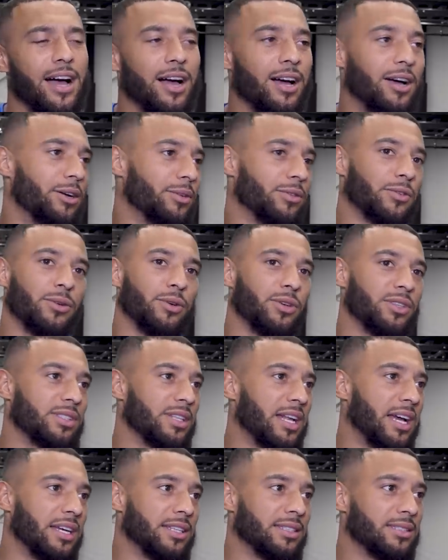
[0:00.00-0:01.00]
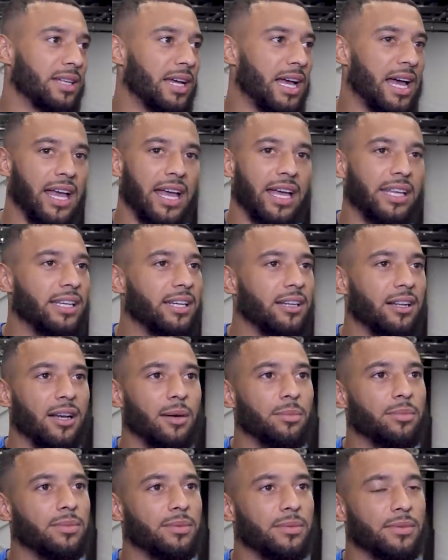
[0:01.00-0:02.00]
Oh, of course. Like at any
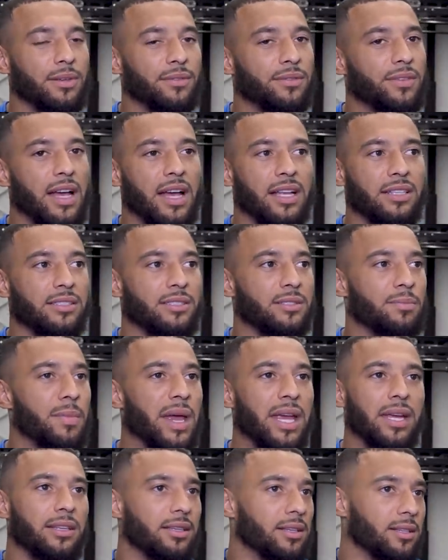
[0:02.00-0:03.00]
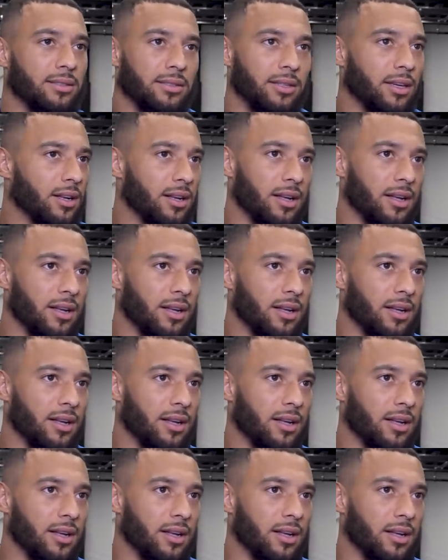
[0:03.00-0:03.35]
club, the fans make the